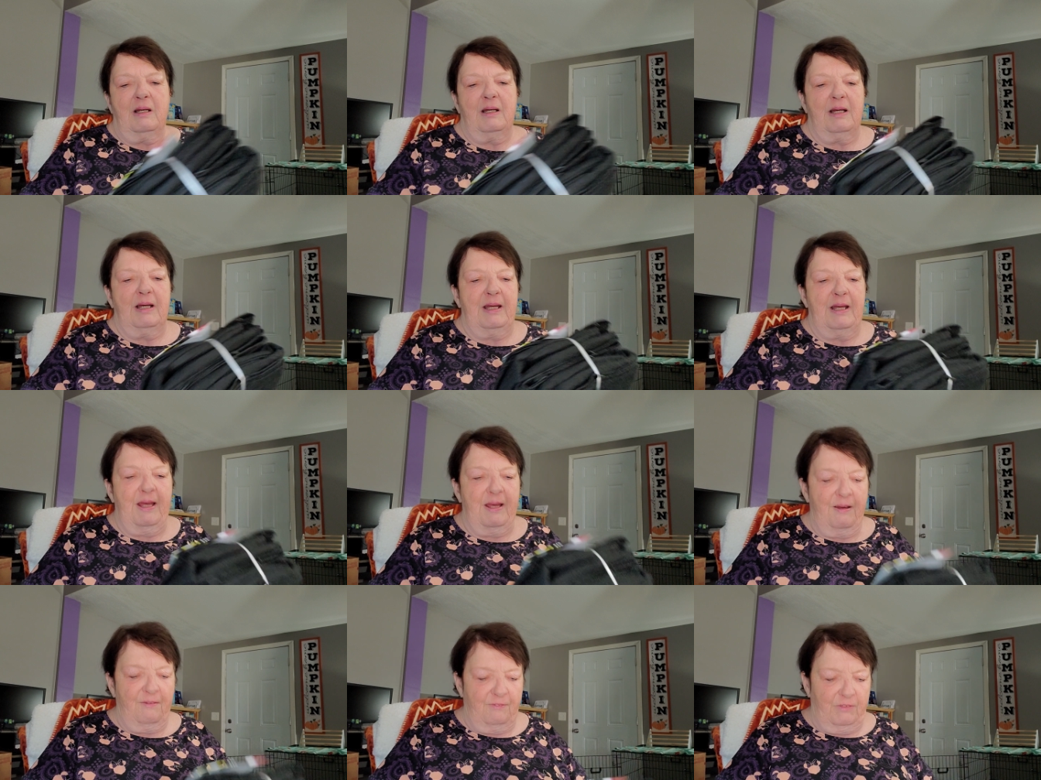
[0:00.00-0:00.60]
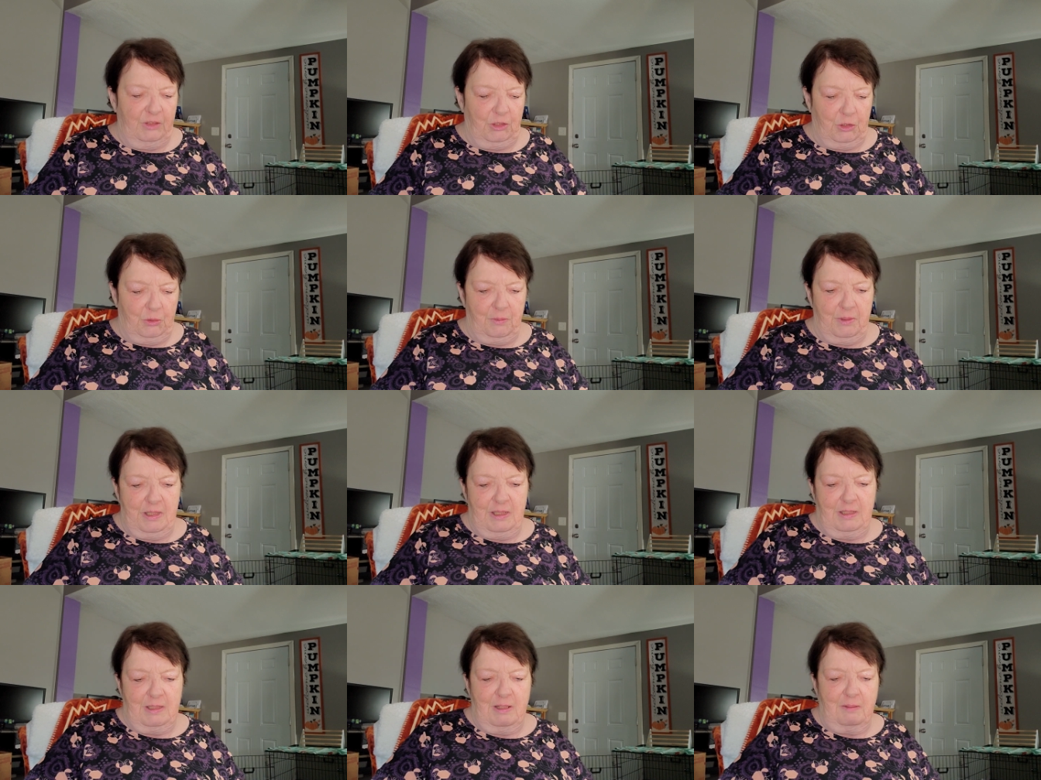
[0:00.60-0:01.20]
I have a
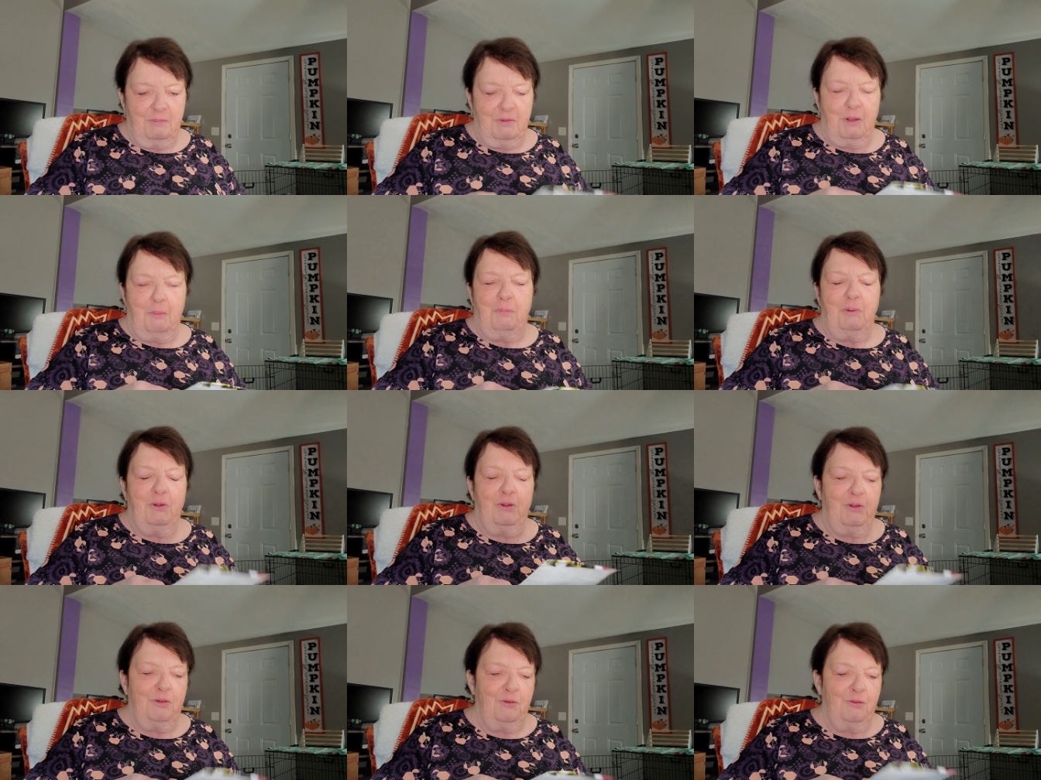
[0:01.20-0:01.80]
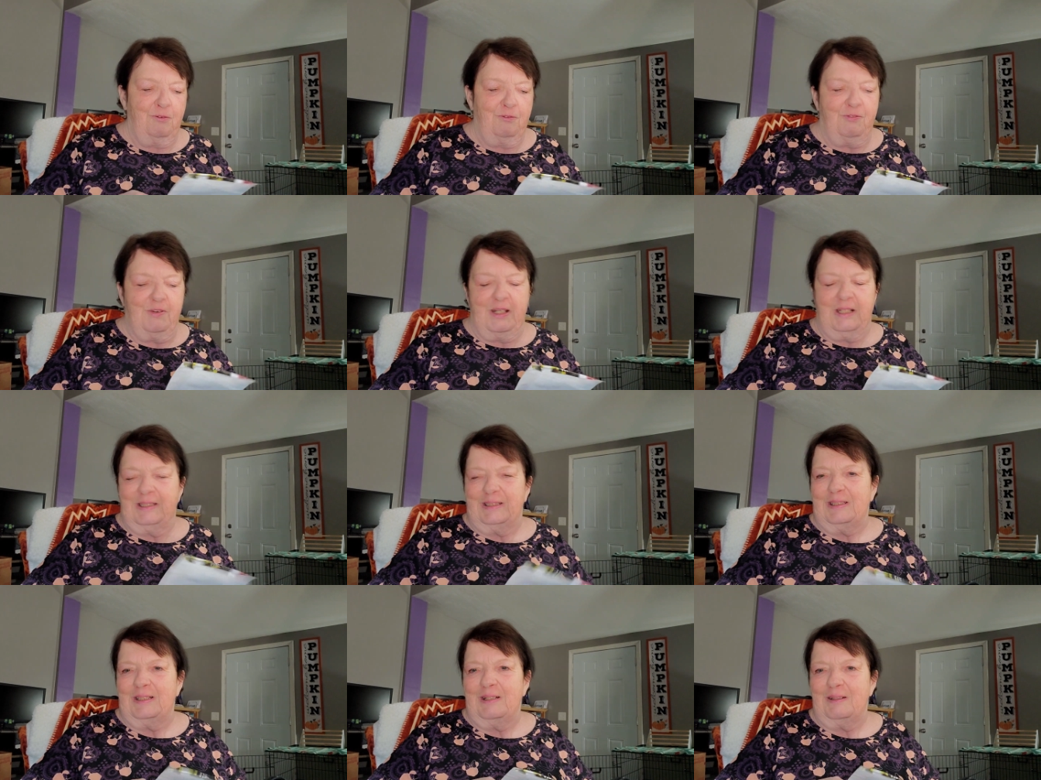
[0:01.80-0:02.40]
tree that I'm going to put a little
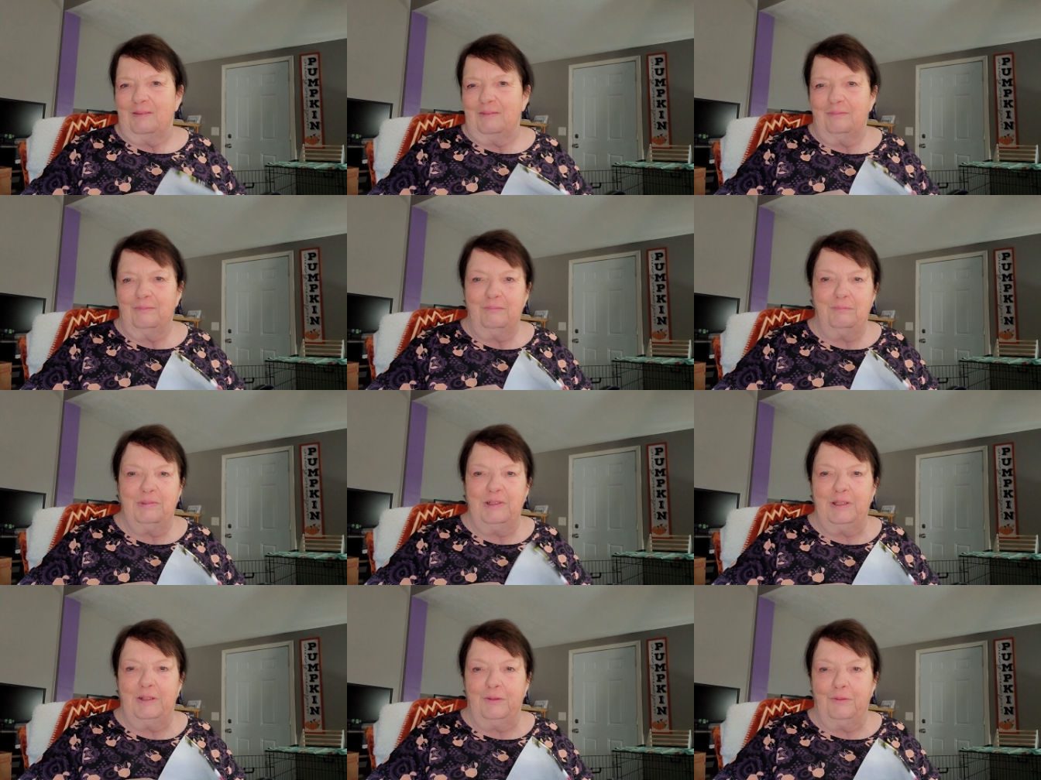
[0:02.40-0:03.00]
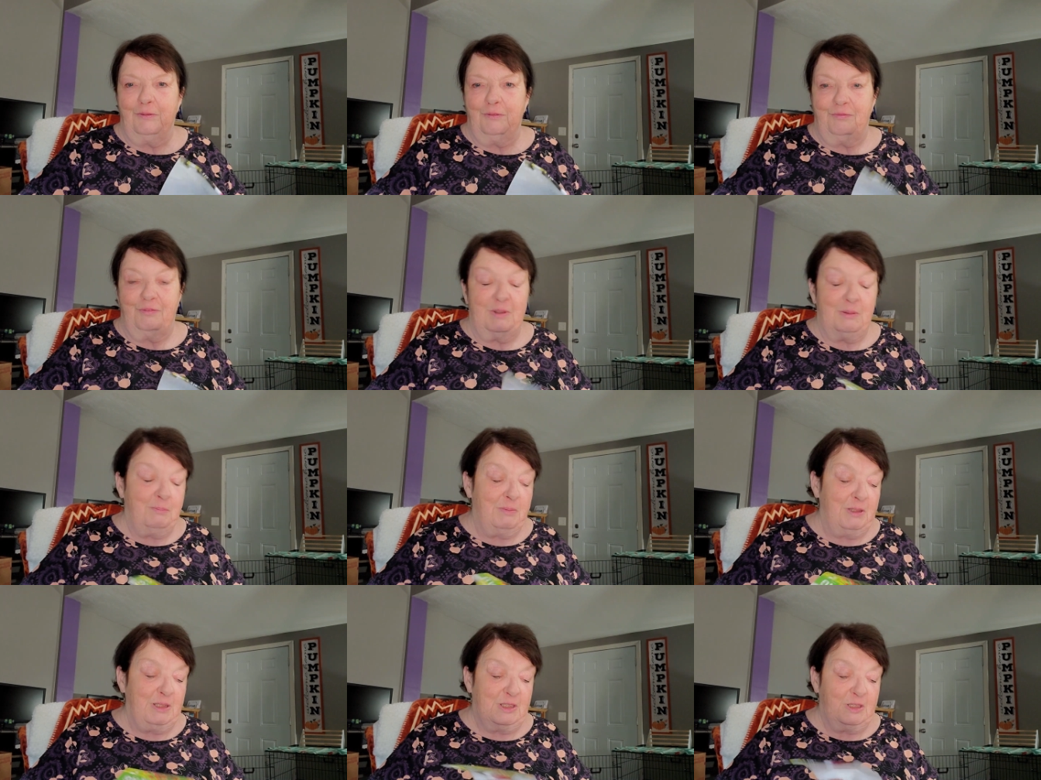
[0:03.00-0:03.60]
face on, be
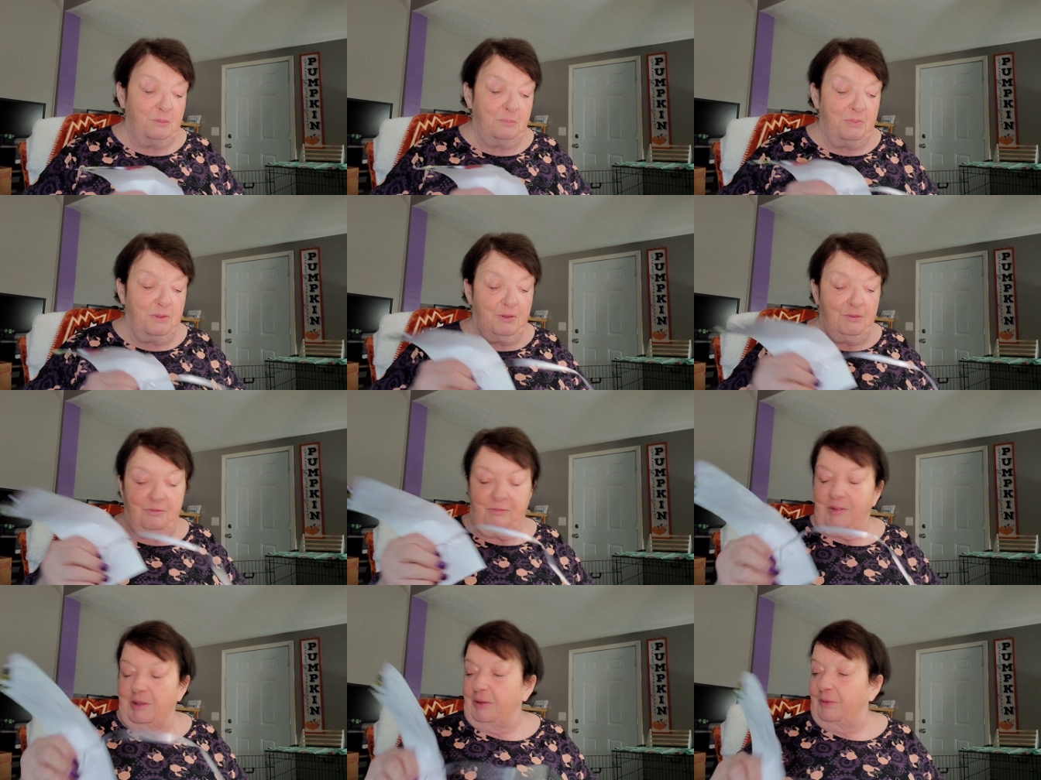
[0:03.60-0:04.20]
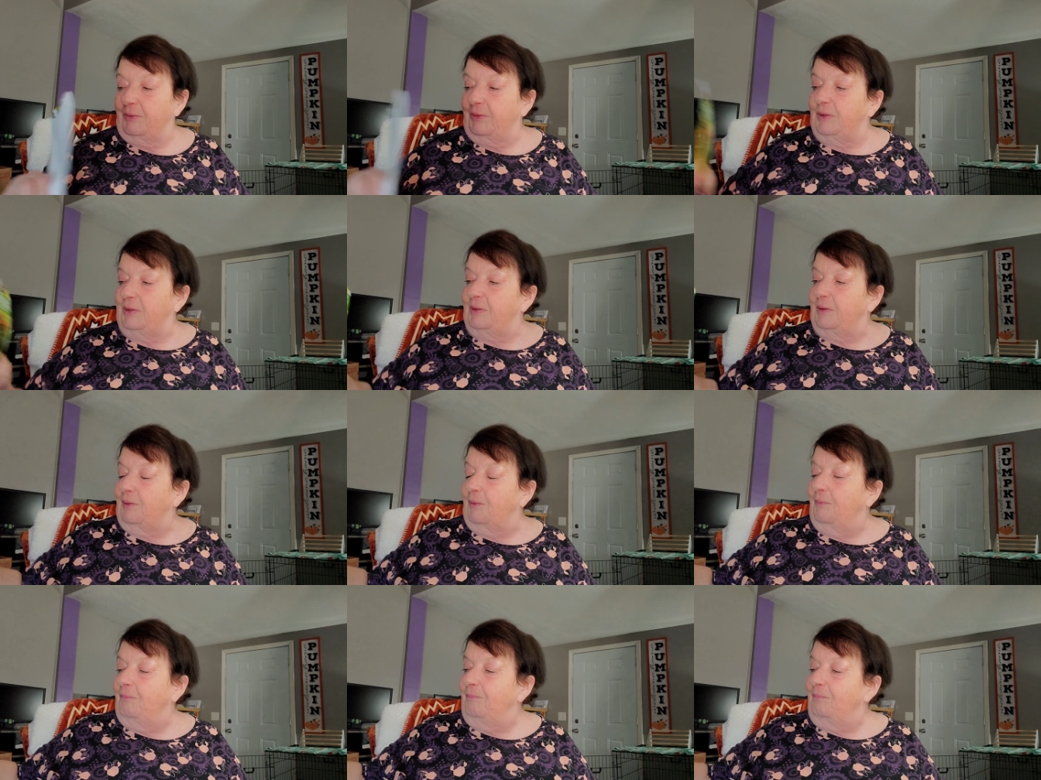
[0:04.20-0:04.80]
goofy, but it's a bird feeder
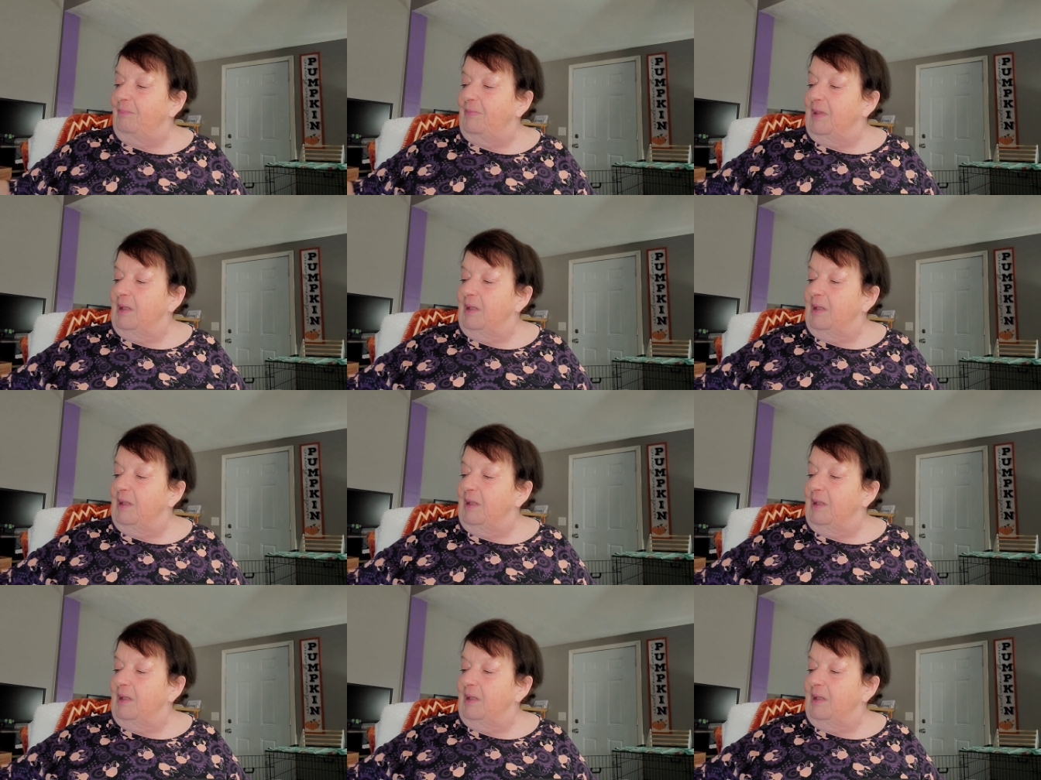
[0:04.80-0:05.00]
too